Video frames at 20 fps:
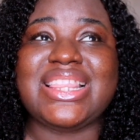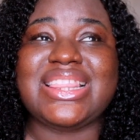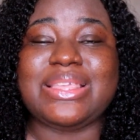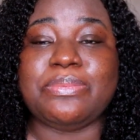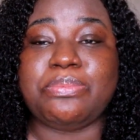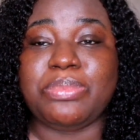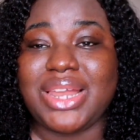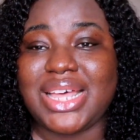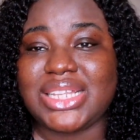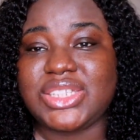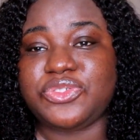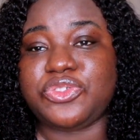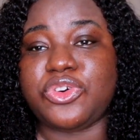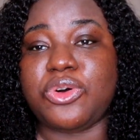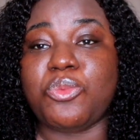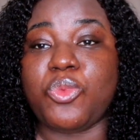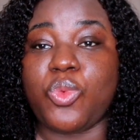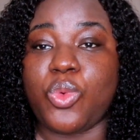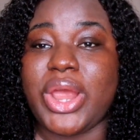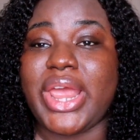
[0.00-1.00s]
the
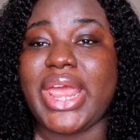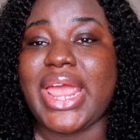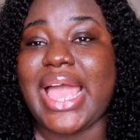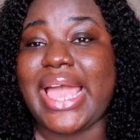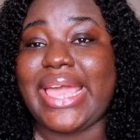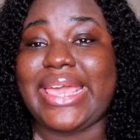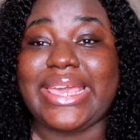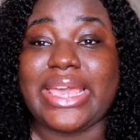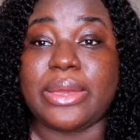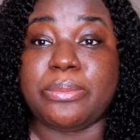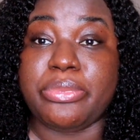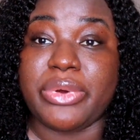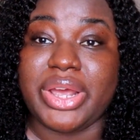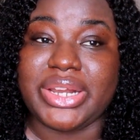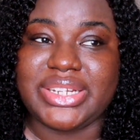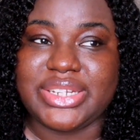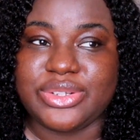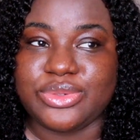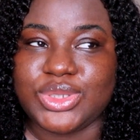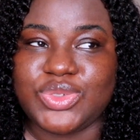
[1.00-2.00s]
platform where I get
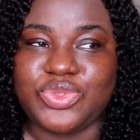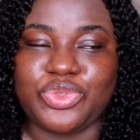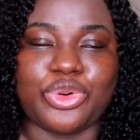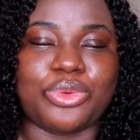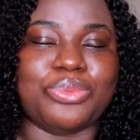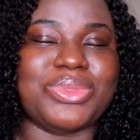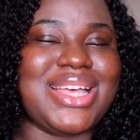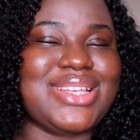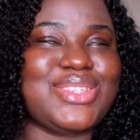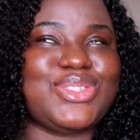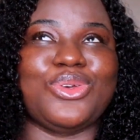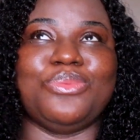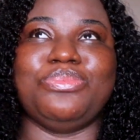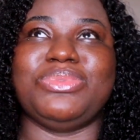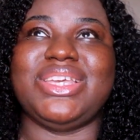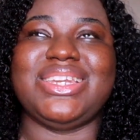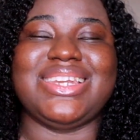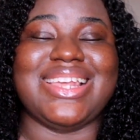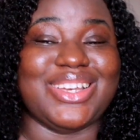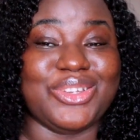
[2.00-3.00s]
brand deals from. That's
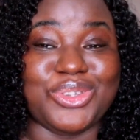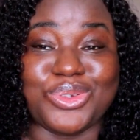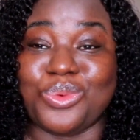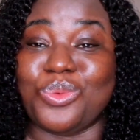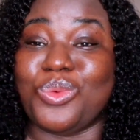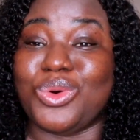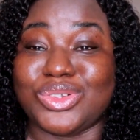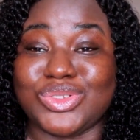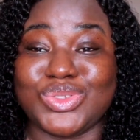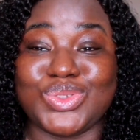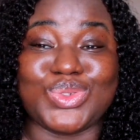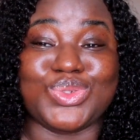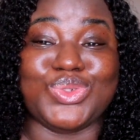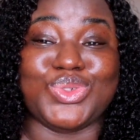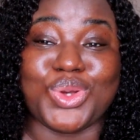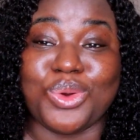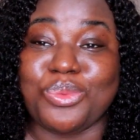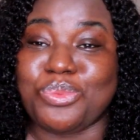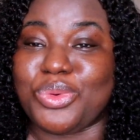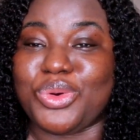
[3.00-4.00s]
something that you want to
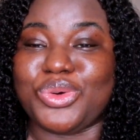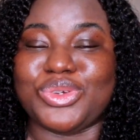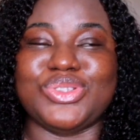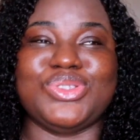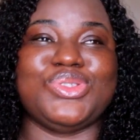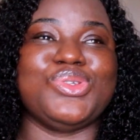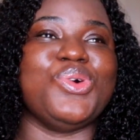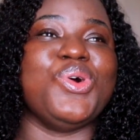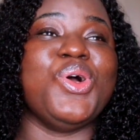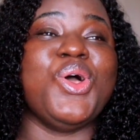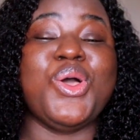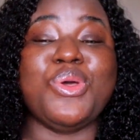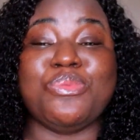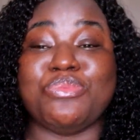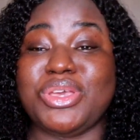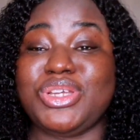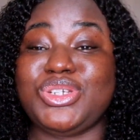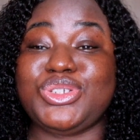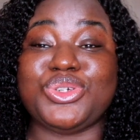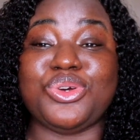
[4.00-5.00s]
jump on, so
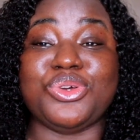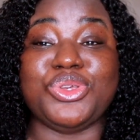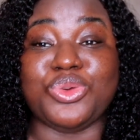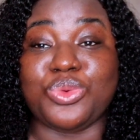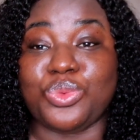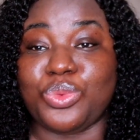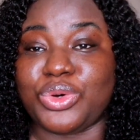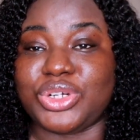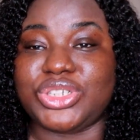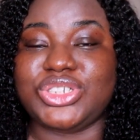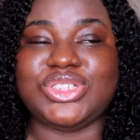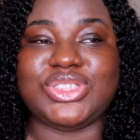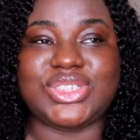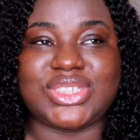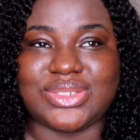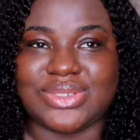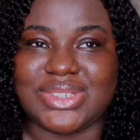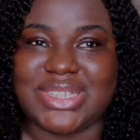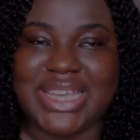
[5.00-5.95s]
make sure you watch till